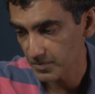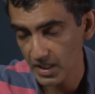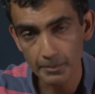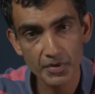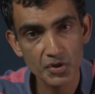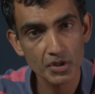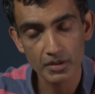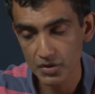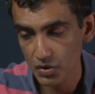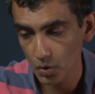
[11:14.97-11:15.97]
temperature
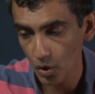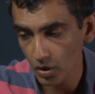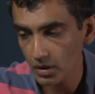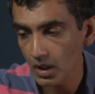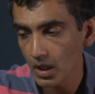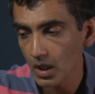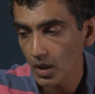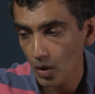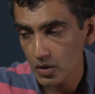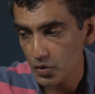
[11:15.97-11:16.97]
and so on,
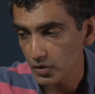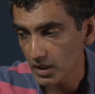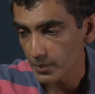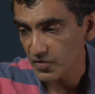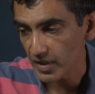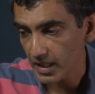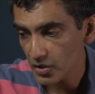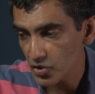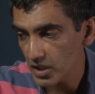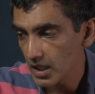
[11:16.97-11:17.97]
also in the Gibbs free
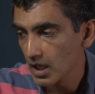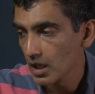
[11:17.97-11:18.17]
energy.